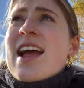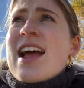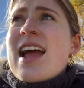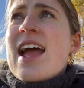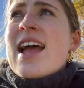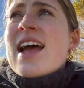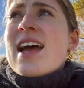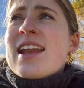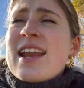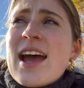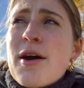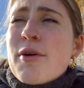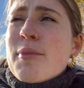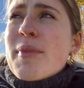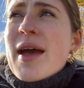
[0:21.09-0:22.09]
And
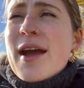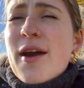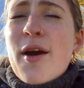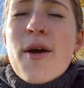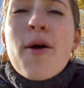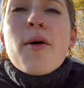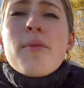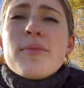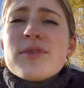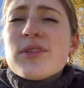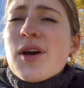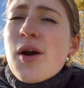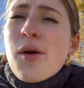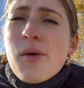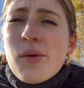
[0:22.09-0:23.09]
now I'm back home,
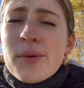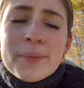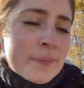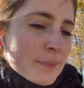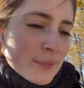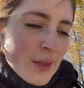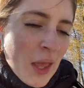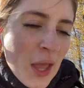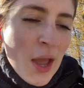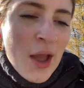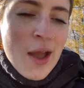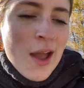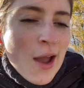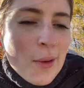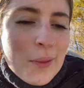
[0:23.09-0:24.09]
so
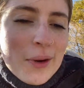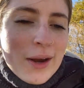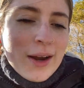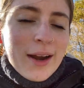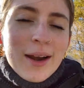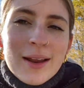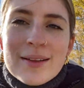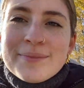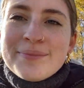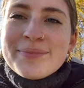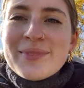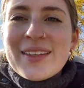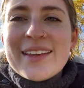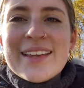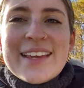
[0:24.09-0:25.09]
we're
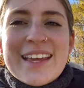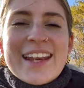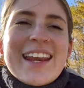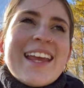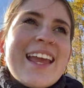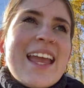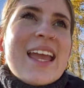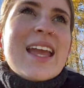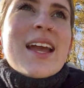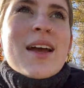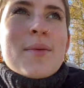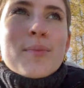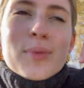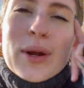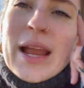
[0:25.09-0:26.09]
getting a
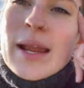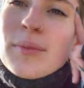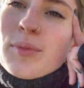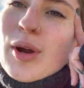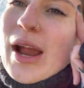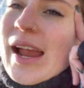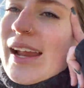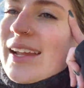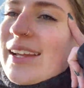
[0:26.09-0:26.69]
brain break.